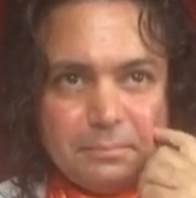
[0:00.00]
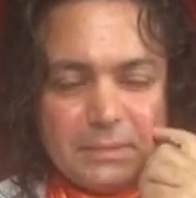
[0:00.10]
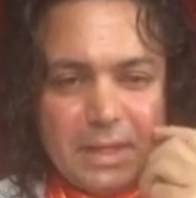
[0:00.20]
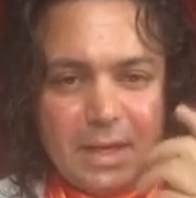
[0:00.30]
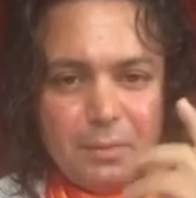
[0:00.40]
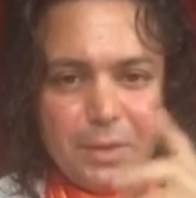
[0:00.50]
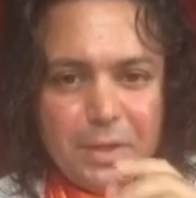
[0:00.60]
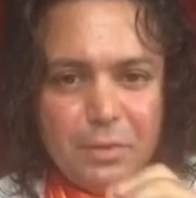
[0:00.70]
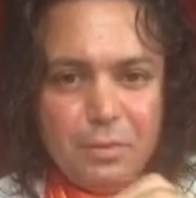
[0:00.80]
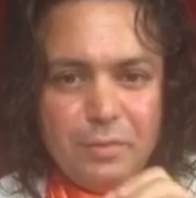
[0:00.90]
we
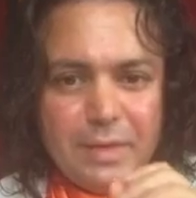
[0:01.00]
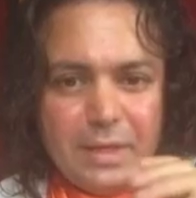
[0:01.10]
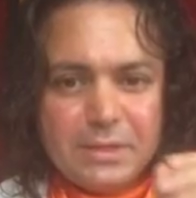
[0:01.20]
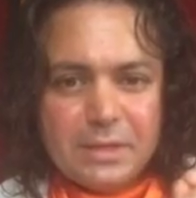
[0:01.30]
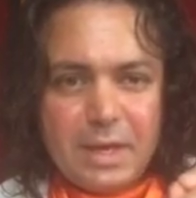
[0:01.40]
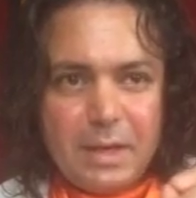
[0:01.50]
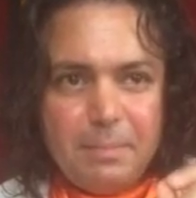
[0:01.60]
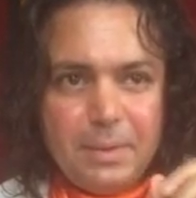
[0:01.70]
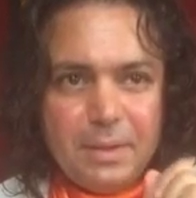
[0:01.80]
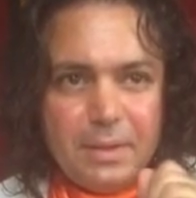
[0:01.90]
can do via
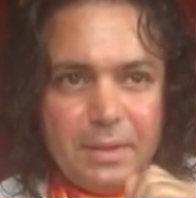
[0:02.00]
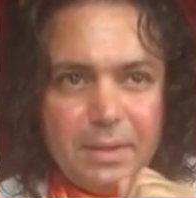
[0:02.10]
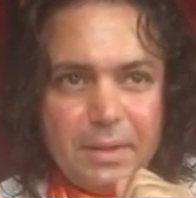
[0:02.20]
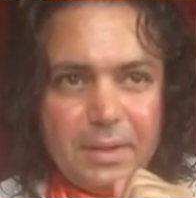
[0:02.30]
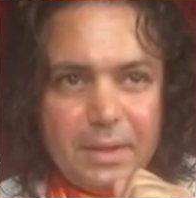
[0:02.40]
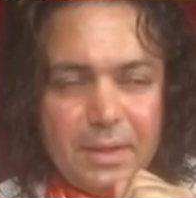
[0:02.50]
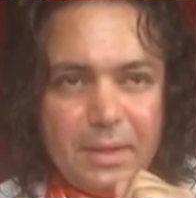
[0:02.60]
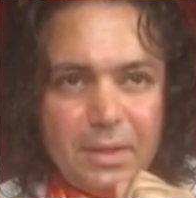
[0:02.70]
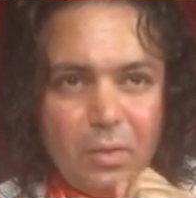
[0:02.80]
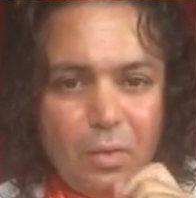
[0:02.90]
Skype
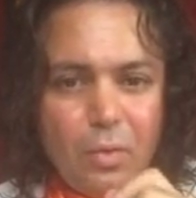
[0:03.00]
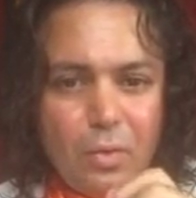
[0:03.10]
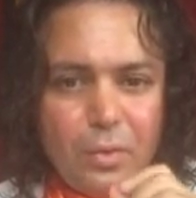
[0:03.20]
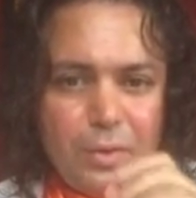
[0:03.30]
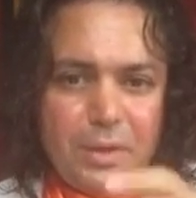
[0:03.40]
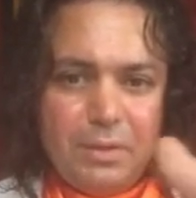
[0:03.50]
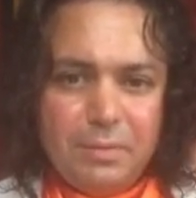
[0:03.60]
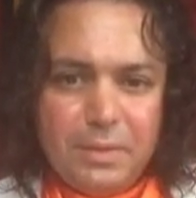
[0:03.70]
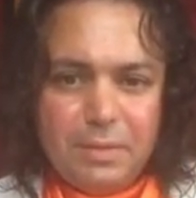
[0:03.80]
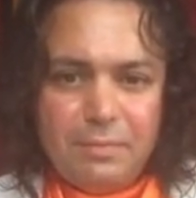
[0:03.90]
or
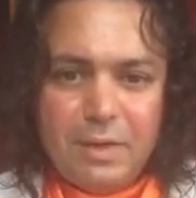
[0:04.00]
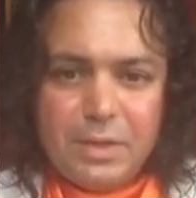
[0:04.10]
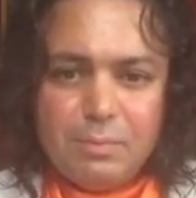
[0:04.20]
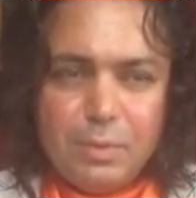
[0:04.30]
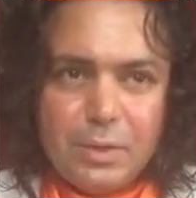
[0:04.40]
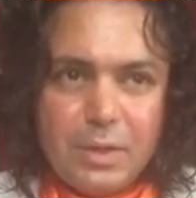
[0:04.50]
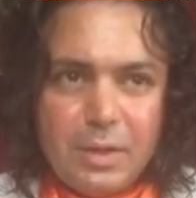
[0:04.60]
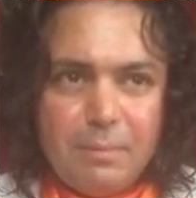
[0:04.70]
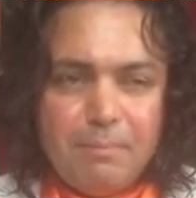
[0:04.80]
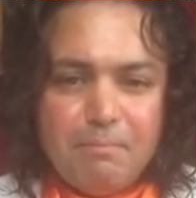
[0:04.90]
even the Facebook
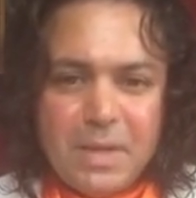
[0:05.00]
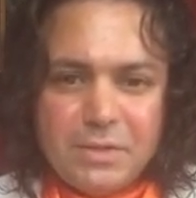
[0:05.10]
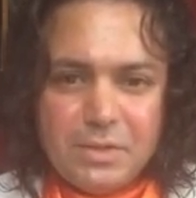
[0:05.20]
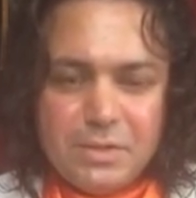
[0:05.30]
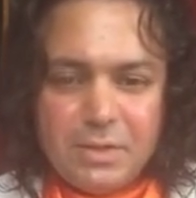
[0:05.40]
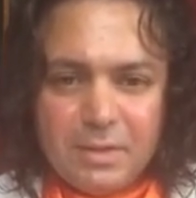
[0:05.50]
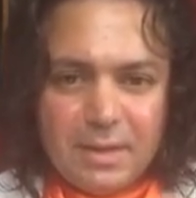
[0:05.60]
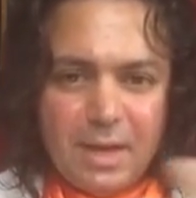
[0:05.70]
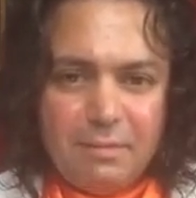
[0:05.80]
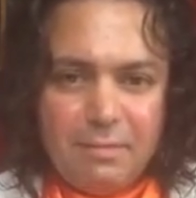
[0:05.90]
Messenger,
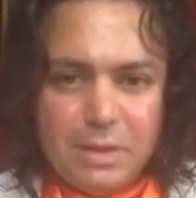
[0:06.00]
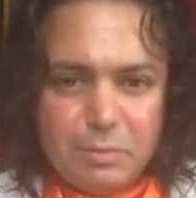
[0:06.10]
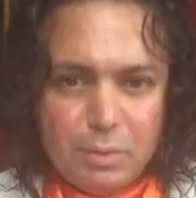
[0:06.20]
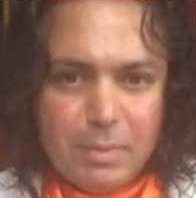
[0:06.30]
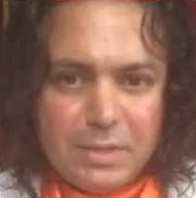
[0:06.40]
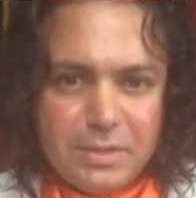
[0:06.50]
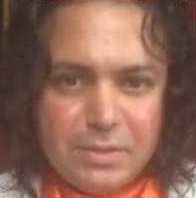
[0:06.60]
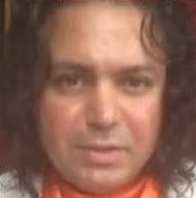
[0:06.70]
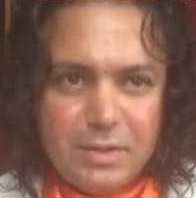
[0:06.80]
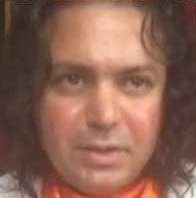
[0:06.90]
live Facebook
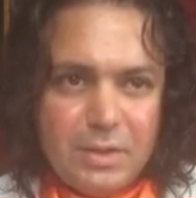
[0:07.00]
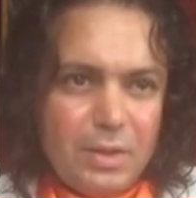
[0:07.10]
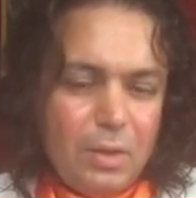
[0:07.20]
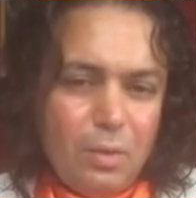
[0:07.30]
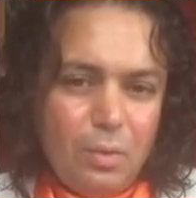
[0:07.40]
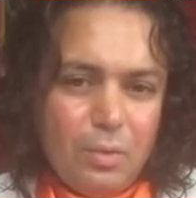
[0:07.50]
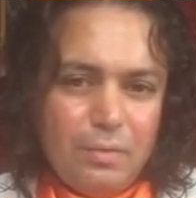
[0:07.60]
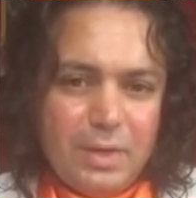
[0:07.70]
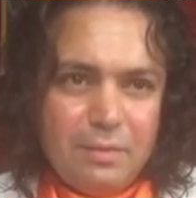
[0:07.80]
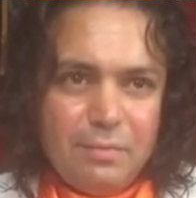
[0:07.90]
Messenger, or
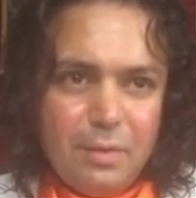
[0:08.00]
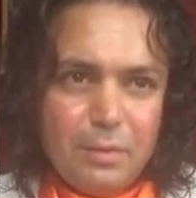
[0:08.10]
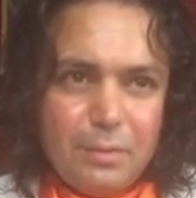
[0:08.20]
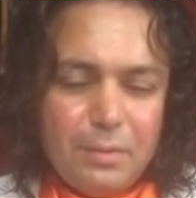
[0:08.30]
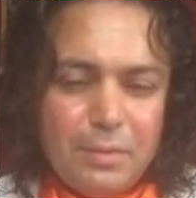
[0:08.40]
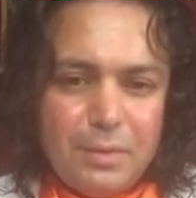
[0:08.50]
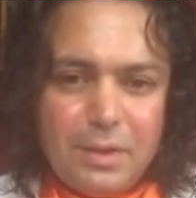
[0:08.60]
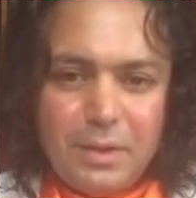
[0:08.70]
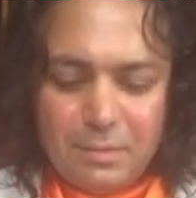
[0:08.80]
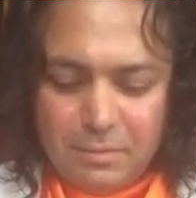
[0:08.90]
via phone,
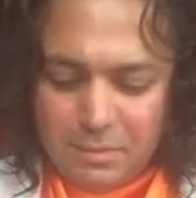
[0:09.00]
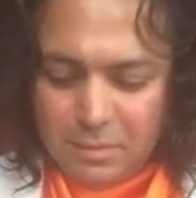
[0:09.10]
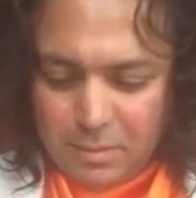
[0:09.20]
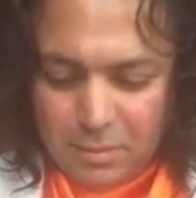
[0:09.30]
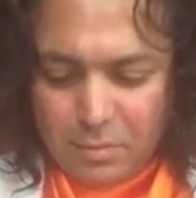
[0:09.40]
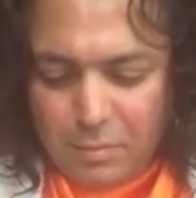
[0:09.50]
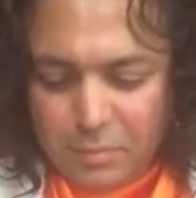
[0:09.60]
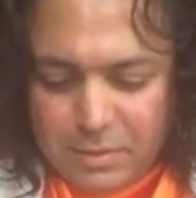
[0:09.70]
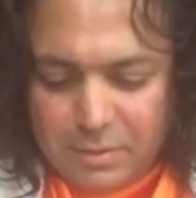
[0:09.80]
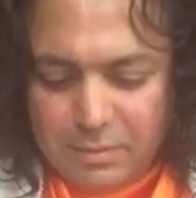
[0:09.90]

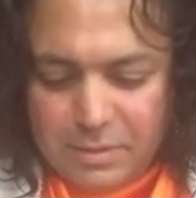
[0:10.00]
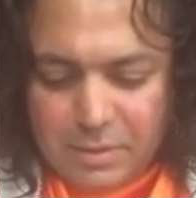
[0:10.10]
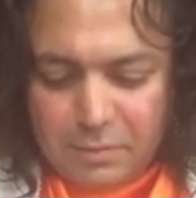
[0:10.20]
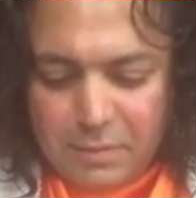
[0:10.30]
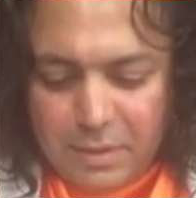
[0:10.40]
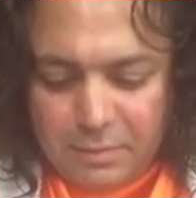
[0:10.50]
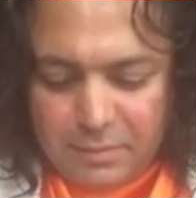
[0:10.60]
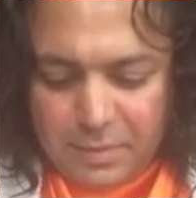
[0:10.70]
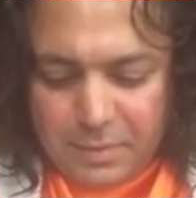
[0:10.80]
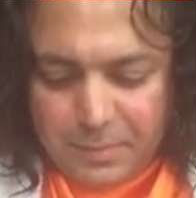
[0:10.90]
whichever is convenient
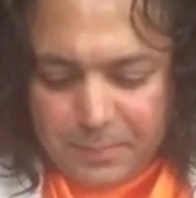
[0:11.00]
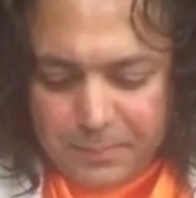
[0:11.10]
for you.